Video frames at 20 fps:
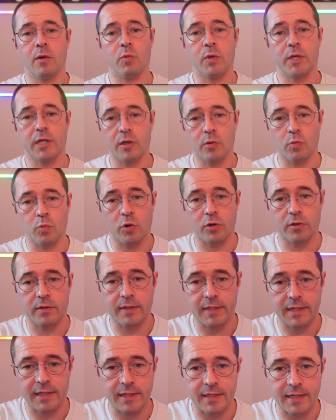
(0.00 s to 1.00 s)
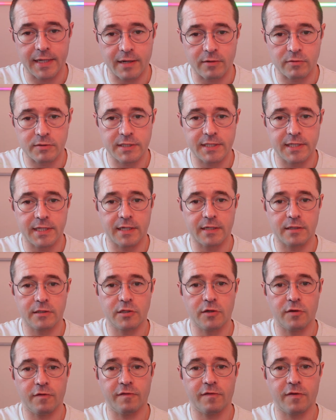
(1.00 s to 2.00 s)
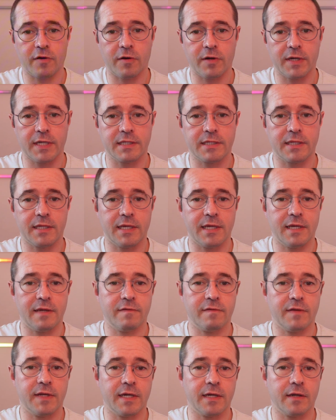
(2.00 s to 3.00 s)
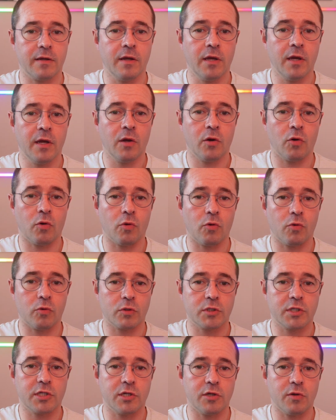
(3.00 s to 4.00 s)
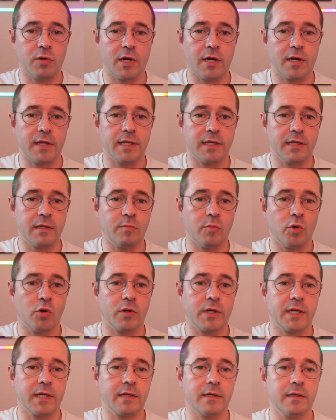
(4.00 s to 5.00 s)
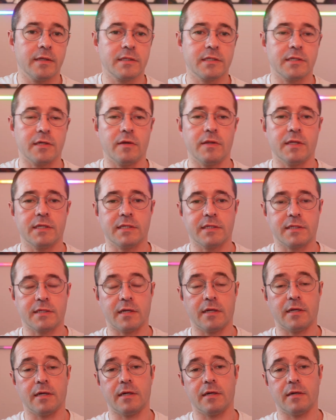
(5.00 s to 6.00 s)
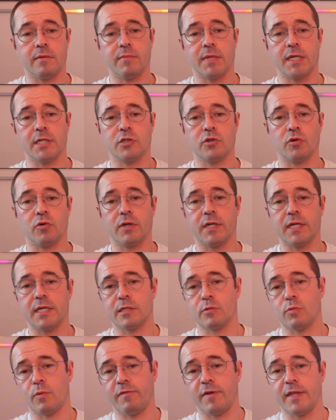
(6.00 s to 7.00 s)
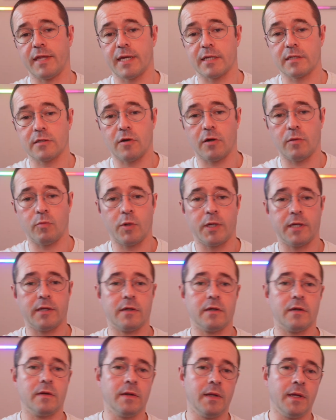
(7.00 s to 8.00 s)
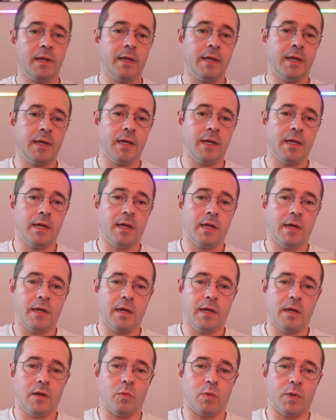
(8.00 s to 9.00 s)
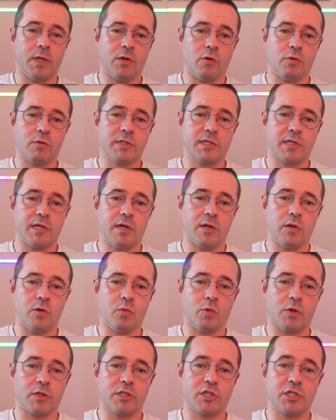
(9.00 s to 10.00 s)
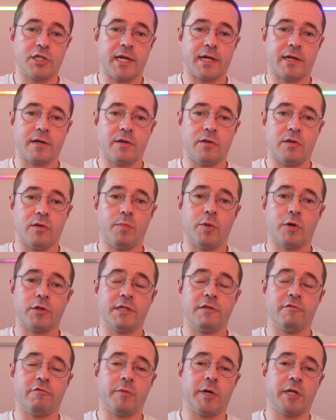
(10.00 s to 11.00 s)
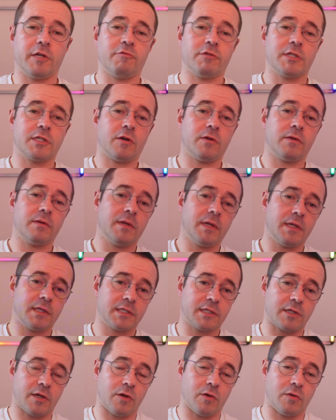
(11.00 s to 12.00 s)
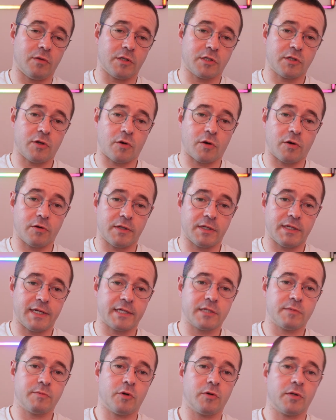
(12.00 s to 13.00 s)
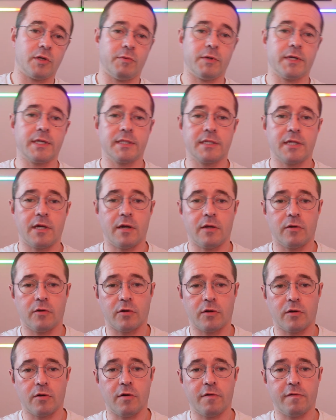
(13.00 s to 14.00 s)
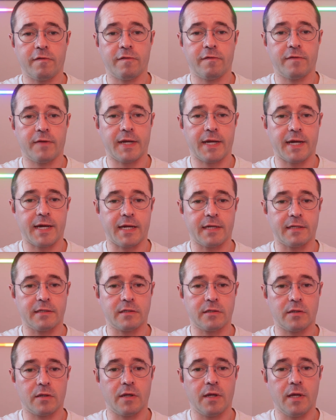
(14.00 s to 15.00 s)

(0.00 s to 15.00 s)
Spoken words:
we don't want it announcing too far into the evening or too early in the morning. So this is going to make sure that it's within that time window. We also want to check that the potty reminder is on. So the toggle on the dashboard that we can turn on and off. And